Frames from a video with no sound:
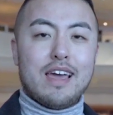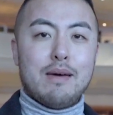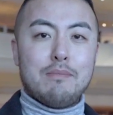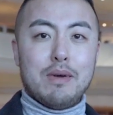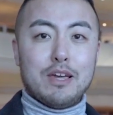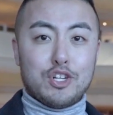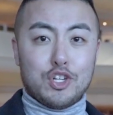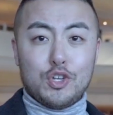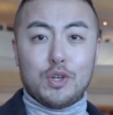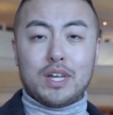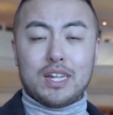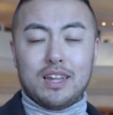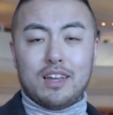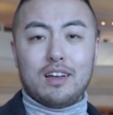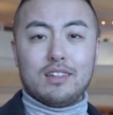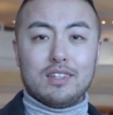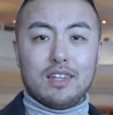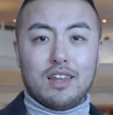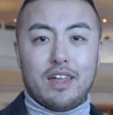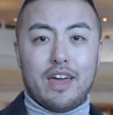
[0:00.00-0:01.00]
And make sure you click
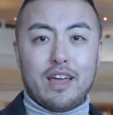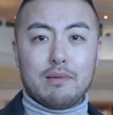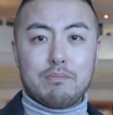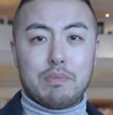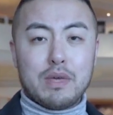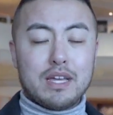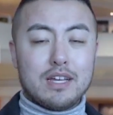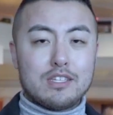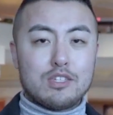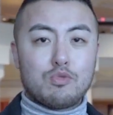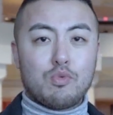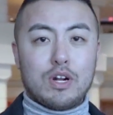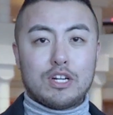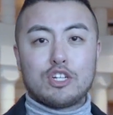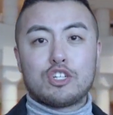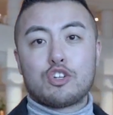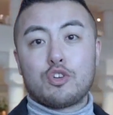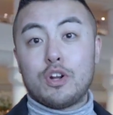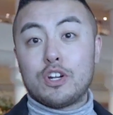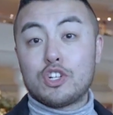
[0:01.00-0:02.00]
on the link because
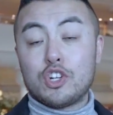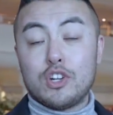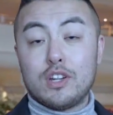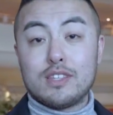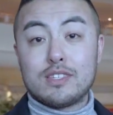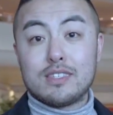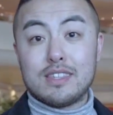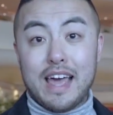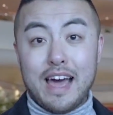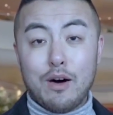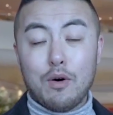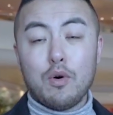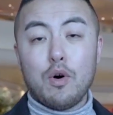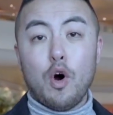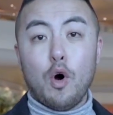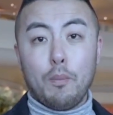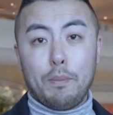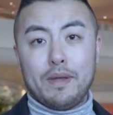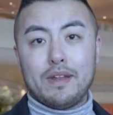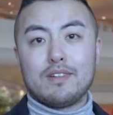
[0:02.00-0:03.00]
registration is now
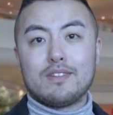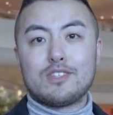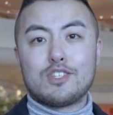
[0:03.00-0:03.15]
open.